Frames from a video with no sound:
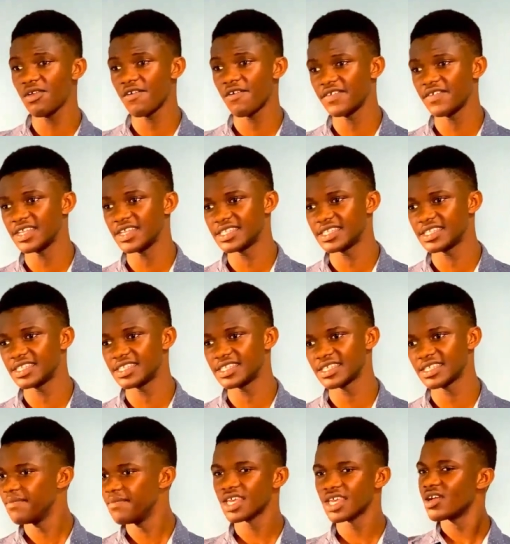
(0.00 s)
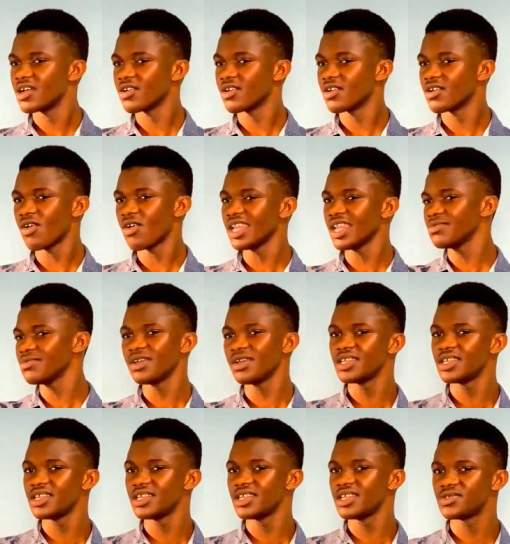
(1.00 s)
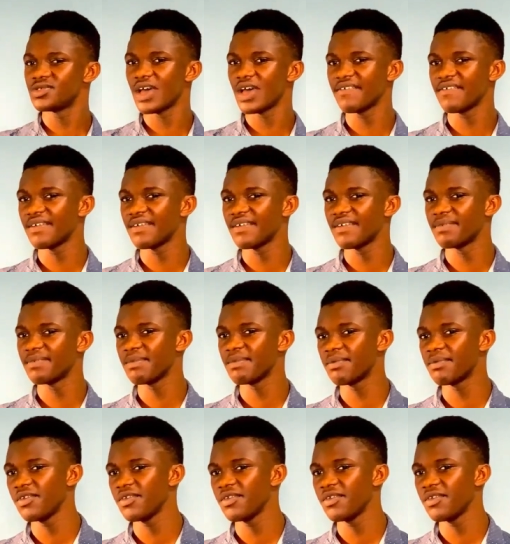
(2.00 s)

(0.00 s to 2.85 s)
Because God doesn't want us to have a memory of that.